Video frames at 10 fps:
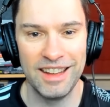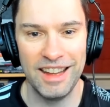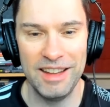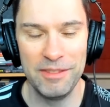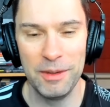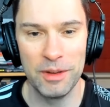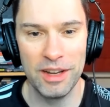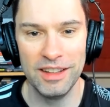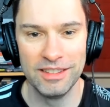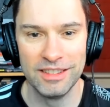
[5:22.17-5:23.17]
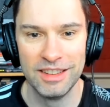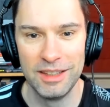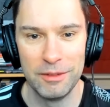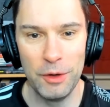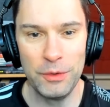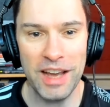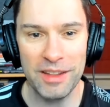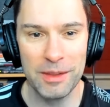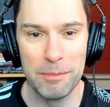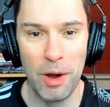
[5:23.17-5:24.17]
if you want to root
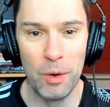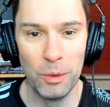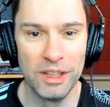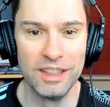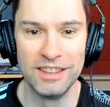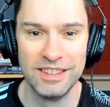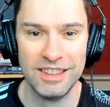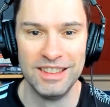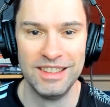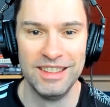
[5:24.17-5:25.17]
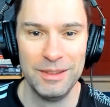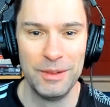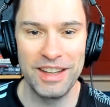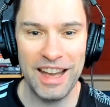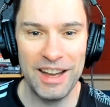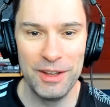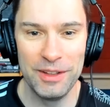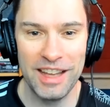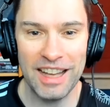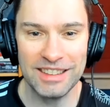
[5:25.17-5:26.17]
out the mole, work out who
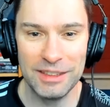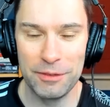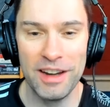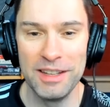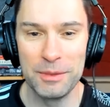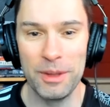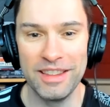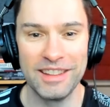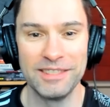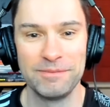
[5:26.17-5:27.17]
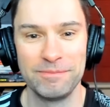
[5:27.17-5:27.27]
Gaz is friends with.